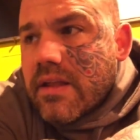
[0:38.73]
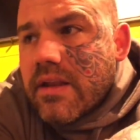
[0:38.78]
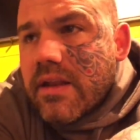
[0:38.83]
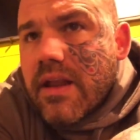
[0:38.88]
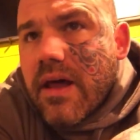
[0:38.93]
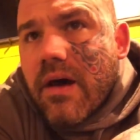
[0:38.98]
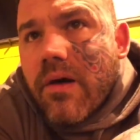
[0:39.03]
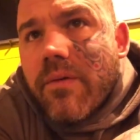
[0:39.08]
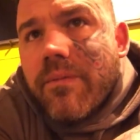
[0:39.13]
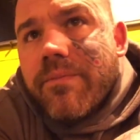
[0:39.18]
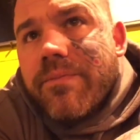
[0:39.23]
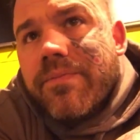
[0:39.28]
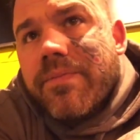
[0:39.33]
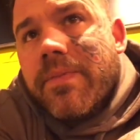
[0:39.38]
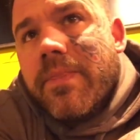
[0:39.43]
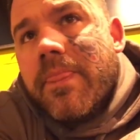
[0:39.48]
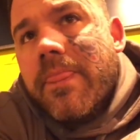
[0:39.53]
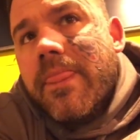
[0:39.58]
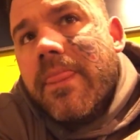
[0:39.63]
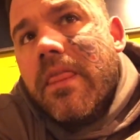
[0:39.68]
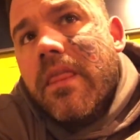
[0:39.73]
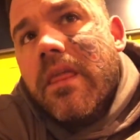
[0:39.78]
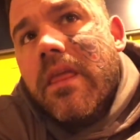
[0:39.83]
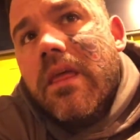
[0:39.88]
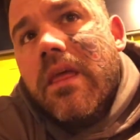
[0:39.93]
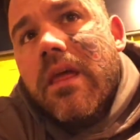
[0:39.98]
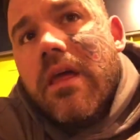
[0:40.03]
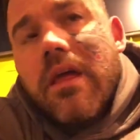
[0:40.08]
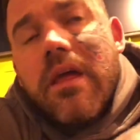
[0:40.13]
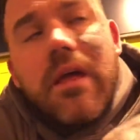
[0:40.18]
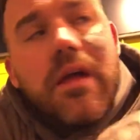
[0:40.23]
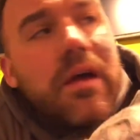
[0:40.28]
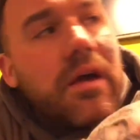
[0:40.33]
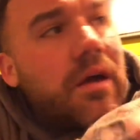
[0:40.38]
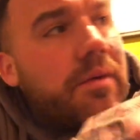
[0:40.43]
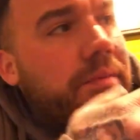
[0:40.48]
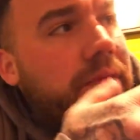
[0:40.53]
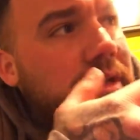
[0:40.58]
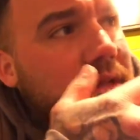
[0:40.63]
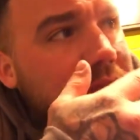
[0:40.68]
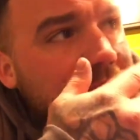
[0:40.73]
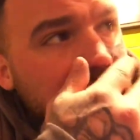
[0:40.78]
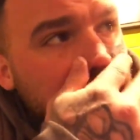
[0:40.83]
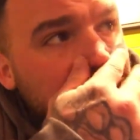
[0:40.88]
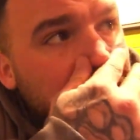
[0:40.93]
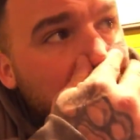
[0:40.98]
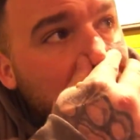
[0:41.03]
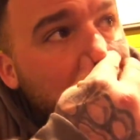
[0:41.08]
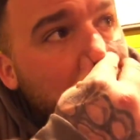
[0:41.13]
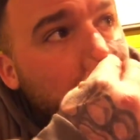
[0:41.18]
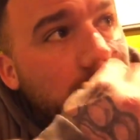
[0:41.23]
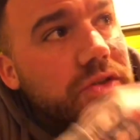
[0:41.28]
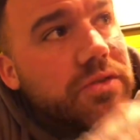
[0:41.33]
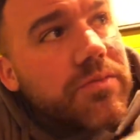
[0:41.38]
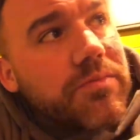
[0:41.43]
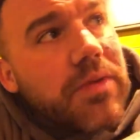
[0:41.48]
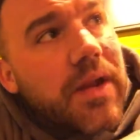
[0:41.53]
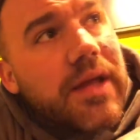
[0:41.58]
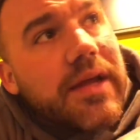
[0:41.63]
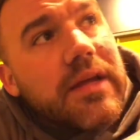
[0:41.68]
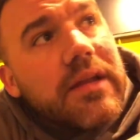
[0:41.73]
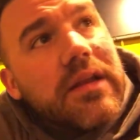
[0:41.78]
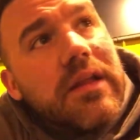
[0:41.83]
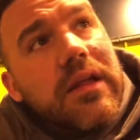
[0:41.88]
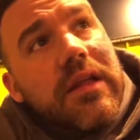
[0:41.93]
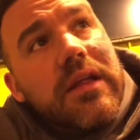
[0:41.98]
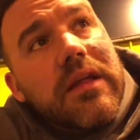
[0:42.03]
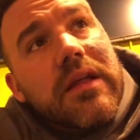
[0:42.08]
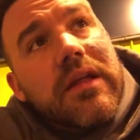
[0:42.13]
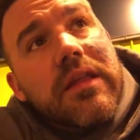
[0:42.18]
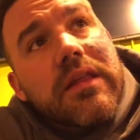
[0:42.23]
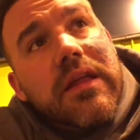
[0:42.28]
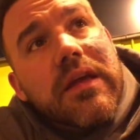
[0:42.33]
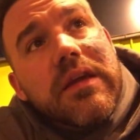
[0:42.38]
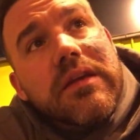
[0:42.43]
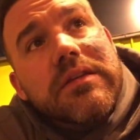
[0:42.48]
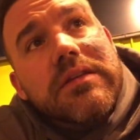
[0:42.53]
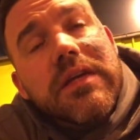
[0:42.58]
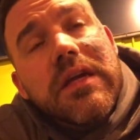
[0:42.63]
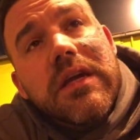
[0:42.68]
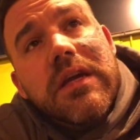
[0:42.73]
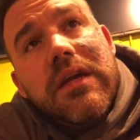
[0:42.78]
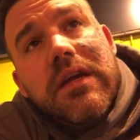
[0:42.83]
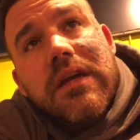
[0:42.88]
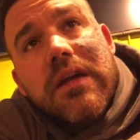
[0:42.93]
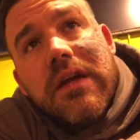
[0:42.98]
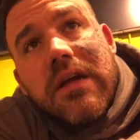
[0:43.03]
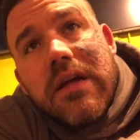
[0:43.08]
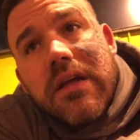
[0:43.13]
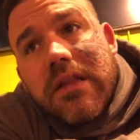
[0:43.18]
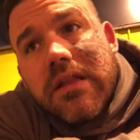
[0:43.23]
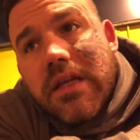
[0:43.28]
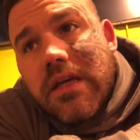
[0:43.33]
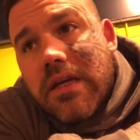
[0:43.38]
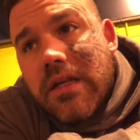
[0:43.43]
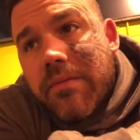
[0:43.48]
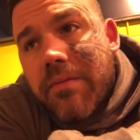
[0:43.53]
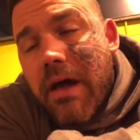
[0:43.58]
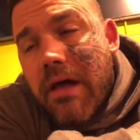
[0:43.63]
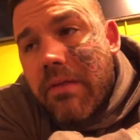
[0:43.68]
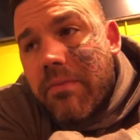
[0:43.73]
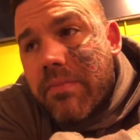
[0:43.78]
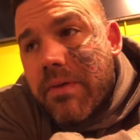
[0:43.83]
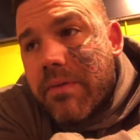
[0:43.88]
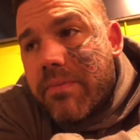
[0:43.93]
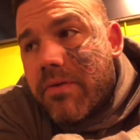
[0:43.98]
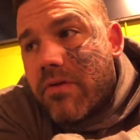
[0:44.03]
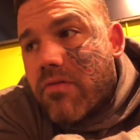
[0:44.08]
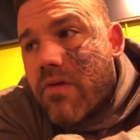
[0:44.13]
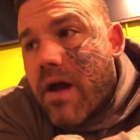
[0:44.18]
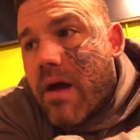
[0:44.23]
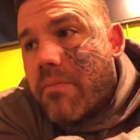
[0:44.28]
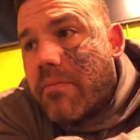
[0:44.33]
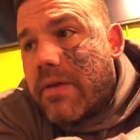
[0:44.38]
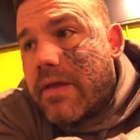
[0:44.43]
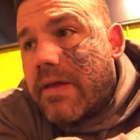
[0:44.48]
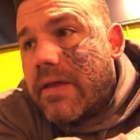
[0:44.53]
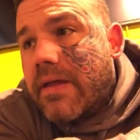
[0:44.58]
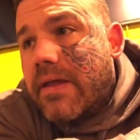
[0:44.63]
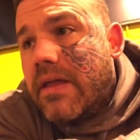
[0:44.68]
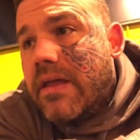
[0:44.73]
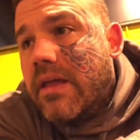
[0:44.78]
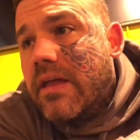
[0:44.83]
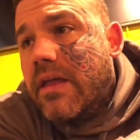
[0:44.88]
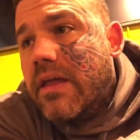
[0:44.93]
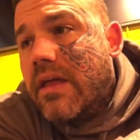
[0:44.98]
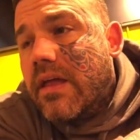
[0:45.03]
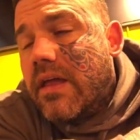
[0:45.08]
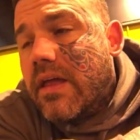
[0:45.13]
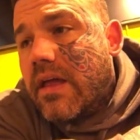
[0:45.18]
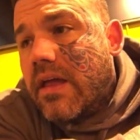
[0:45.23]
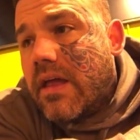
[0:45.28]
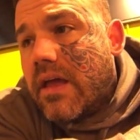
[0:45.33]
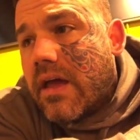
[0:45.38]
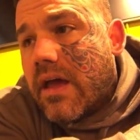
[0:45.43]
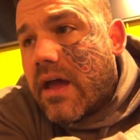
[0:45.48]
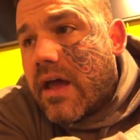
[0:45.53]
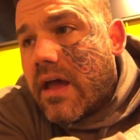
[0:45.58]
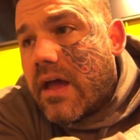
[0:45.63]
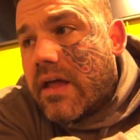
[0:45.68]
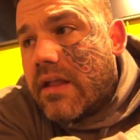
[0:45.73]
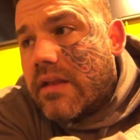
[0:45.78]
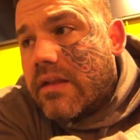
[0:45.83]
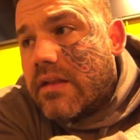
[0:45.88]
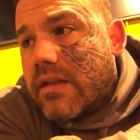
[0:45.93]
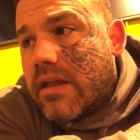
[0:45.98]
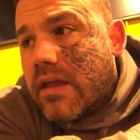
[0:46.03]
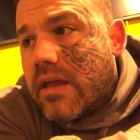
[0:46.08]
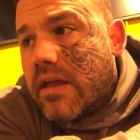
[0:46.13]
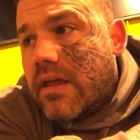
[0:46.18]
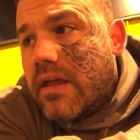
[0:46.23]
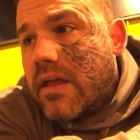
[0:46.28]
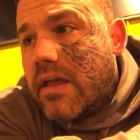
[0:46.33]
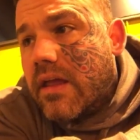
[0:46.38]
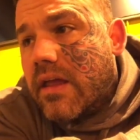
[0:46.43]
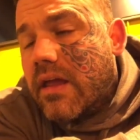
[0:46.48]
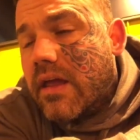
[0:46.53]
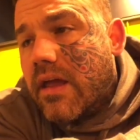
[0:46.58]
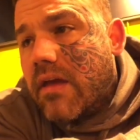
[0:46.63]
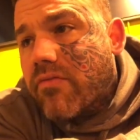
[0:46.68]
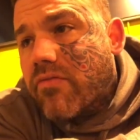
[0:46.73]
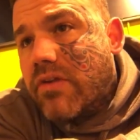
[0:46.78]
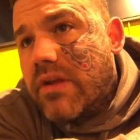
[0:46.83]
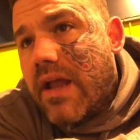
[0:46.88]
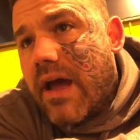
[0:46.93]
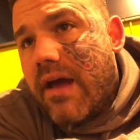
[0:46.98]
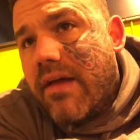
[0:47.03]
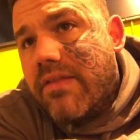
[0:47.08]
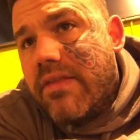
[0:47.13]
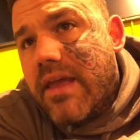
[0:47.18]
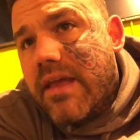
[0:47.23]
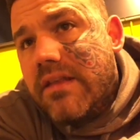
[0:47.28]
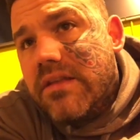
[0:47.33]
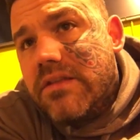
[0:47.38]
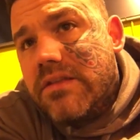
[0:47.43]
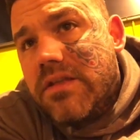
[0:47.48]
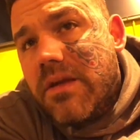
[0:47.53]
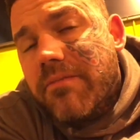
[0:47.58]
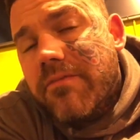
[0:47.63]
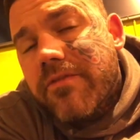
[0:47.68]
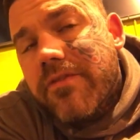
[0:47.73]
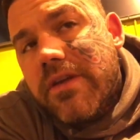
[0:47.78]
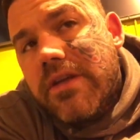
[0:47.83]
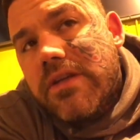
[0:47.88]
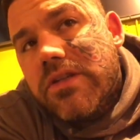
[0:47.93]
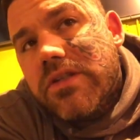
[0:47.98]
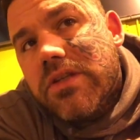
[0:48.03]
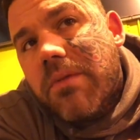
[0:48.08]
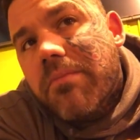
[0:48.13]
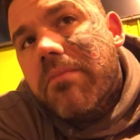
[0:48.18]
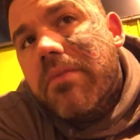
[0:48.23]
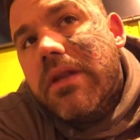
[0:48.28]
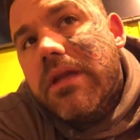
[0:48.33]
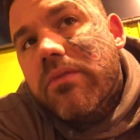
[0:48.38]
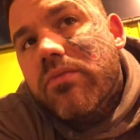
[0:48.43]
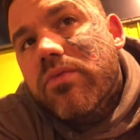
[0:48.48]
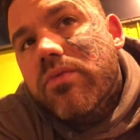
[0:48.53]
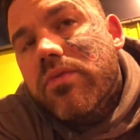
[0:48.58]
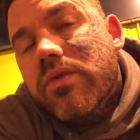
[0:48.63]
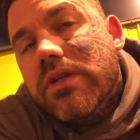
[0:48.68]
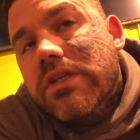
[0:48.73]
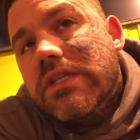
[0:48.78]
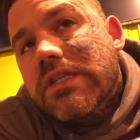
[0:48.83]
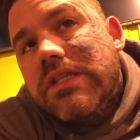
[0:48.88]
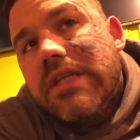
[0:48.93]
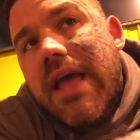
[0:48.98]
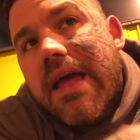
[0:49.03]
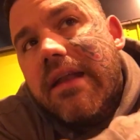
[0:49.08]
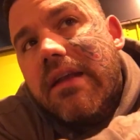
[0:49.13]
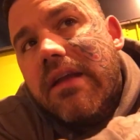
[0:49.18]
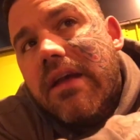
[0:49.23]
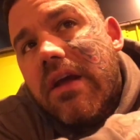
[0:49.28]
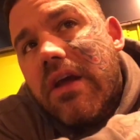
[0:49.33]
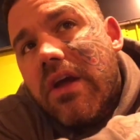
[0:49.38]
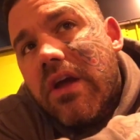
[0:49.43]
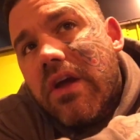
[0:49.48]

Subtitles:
Now, I'm in the gym contemplating things, thinking about the people around me, and every now and then something somebody would have said